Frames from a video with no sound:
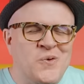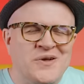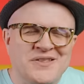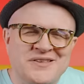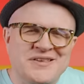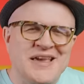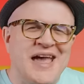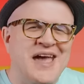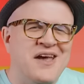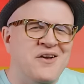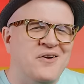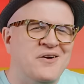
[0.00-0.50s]
When
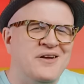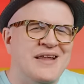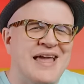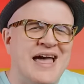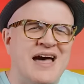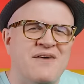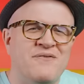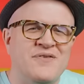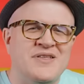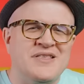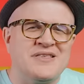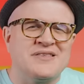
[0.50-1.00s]
Zager and
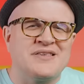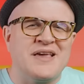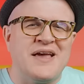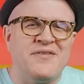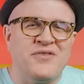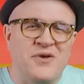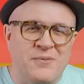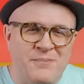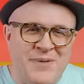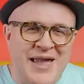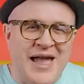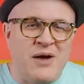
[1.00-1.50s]
Evans
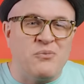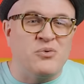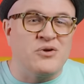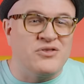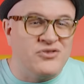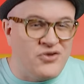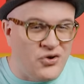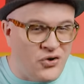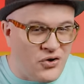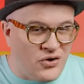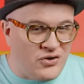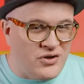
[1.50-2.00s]
and their band
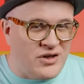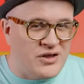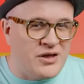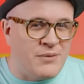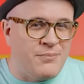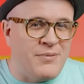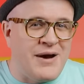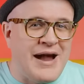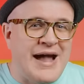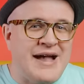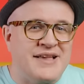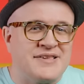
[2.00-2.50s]
returned to
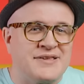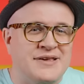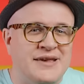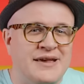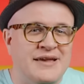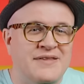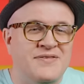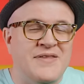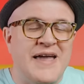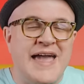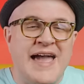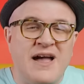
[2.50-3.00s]

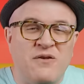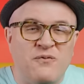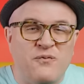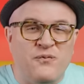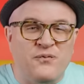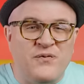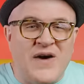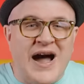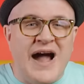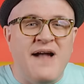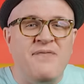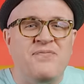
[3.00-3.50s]
Nebraska, they had
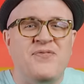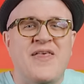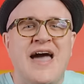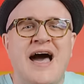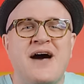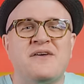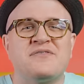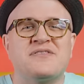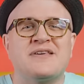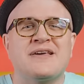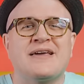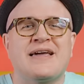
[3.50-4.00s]
five
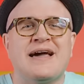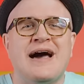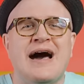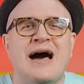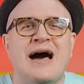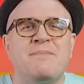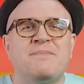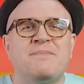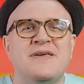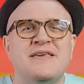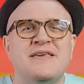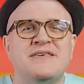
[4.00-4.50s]
thousand
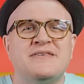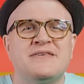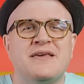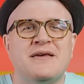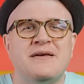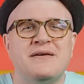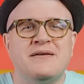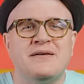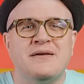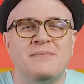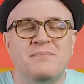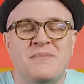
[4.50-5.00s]
copies
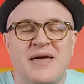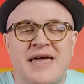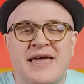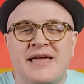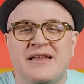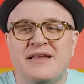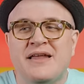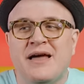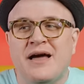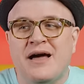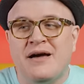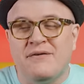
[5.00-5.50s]

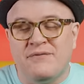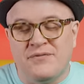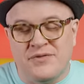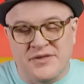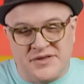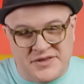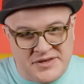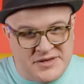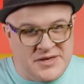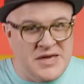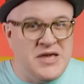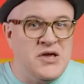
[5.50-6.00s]
made of the
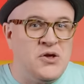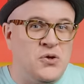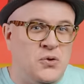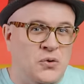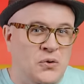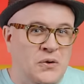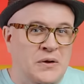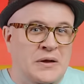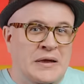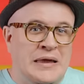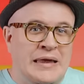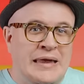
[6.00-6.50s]

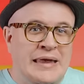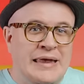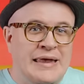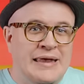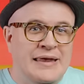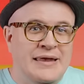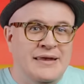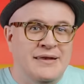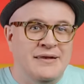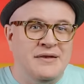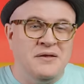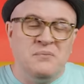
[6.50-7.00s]
single.
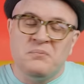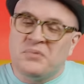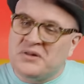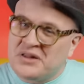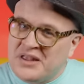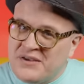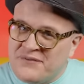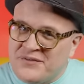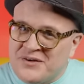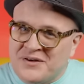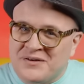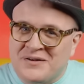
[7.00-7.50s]

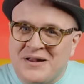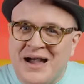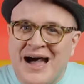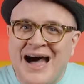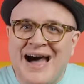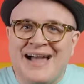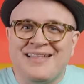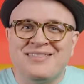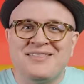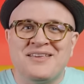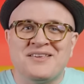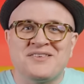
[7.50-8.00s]
Believe it or
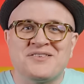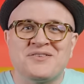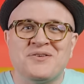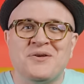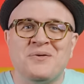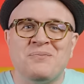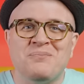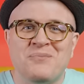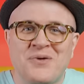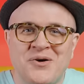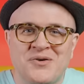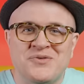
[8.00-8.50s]
not, they
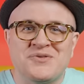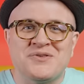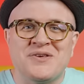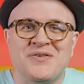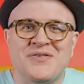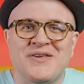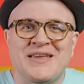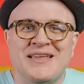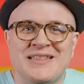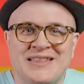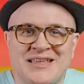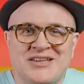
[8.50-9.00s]
sold most of
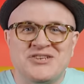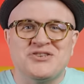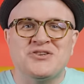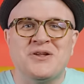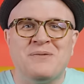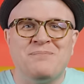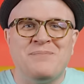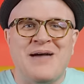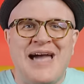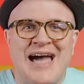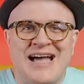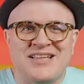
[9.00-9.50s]
the
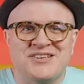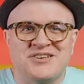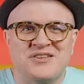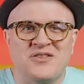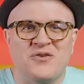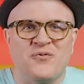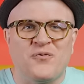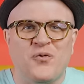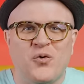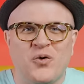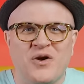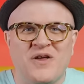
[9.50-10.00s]
initial batch of
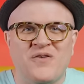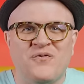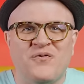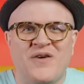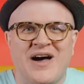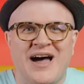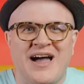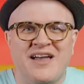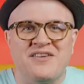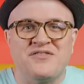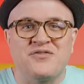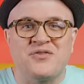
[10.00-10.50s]
the
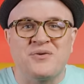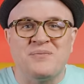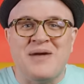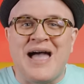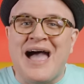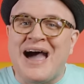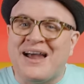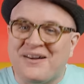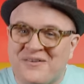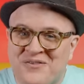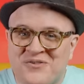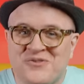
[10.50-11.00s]
forty-fives from
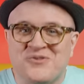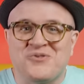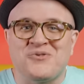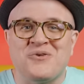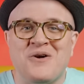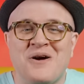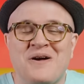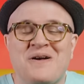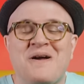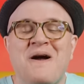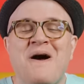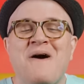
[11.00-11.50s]
out of the
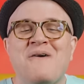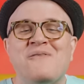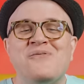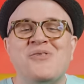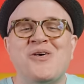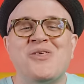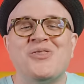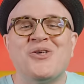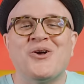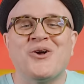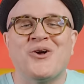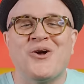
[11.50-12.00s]
trunk of
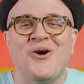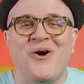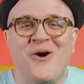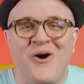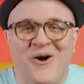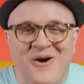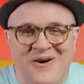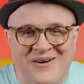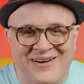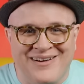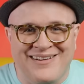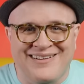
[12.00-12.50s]
their
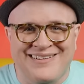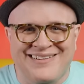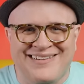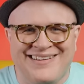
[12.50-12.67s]
car.